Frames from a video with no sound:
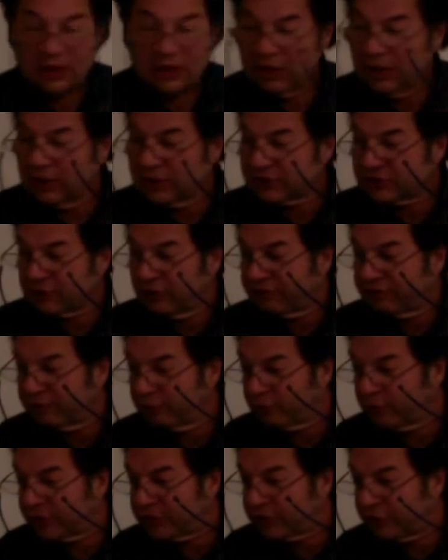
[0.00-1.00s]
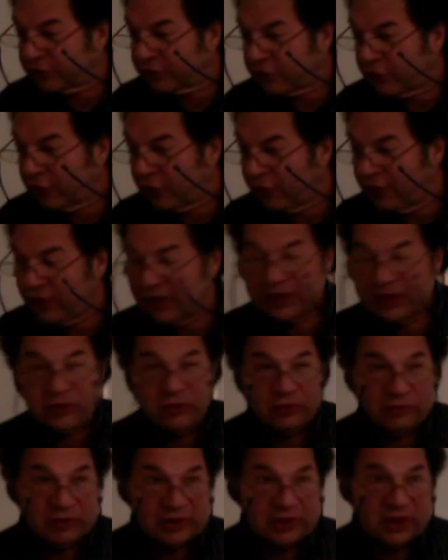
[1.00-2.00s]
So when you're kerning, you're
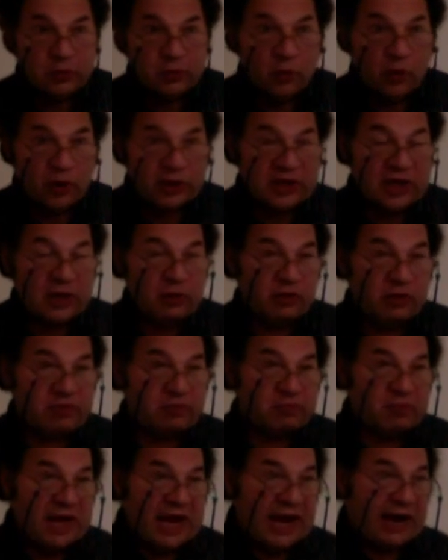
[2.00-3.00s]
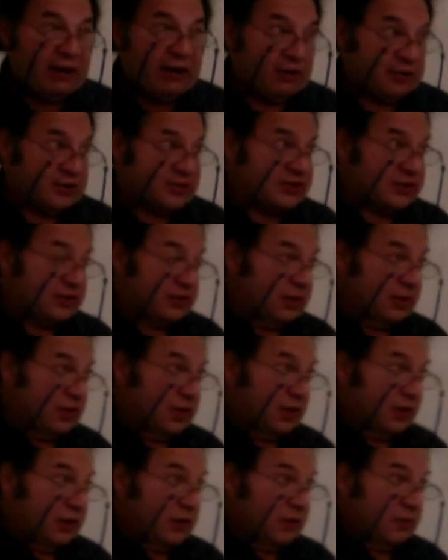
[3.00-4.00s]
really working with pairs.
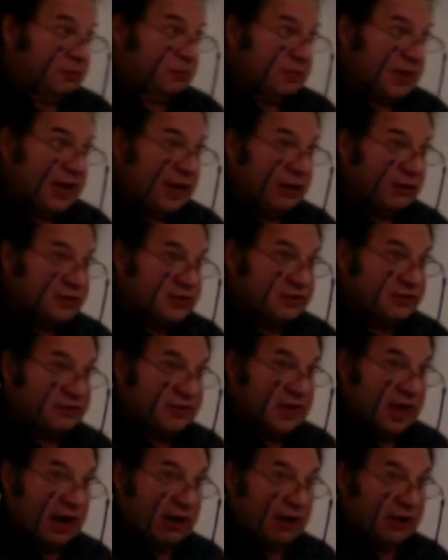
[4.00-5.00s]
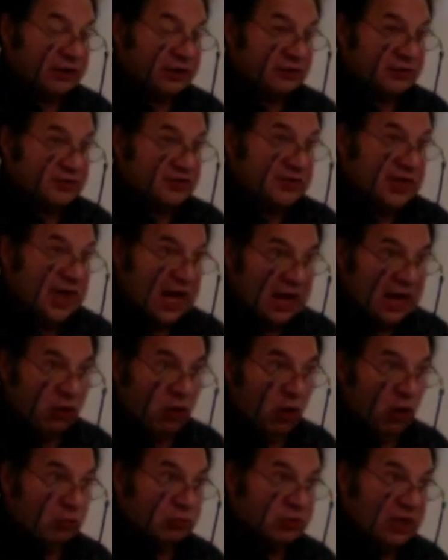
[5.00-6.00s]
Pairs of characters, not
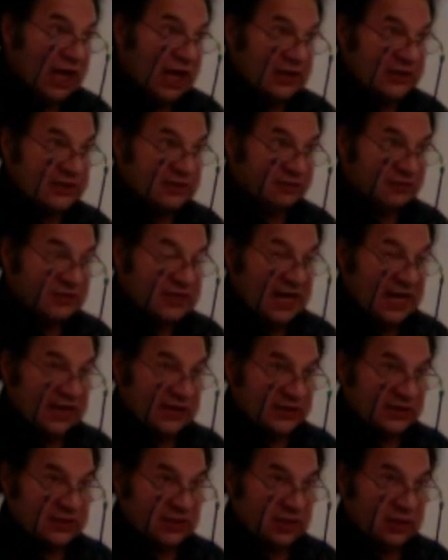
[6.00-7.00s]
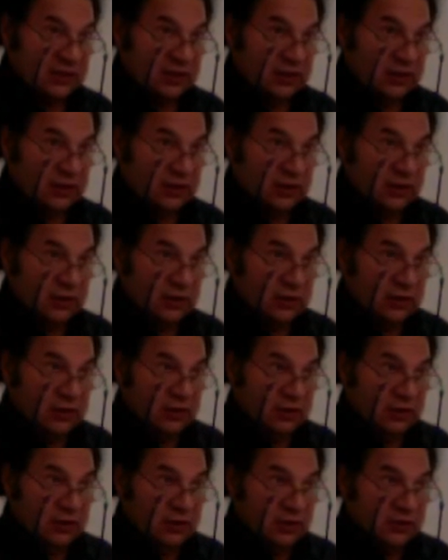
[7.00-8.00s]
whole blocks of text.
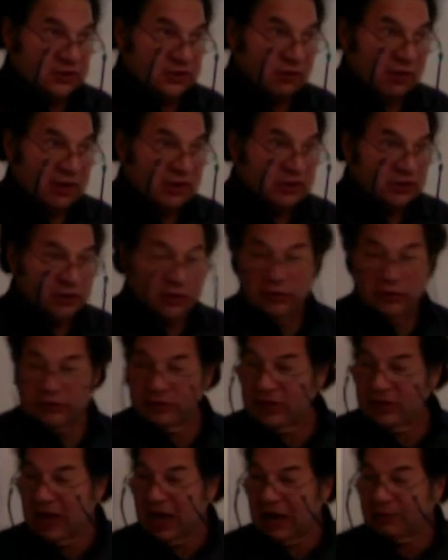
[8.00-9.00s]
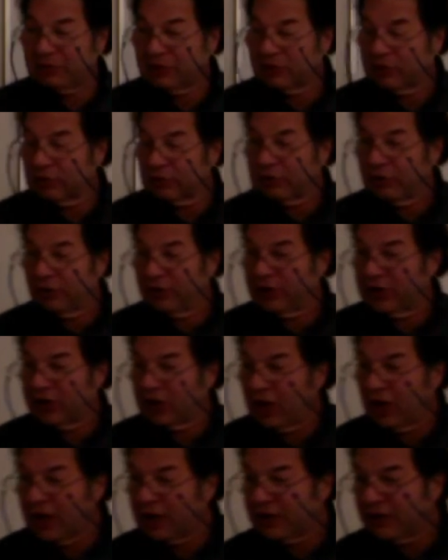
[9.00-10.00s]
So I turned the optical kerning
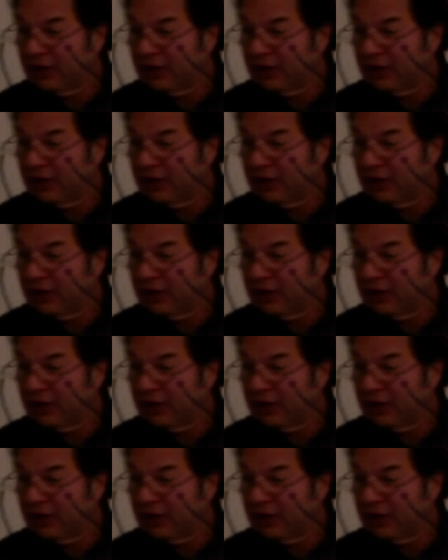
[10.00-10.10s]
on,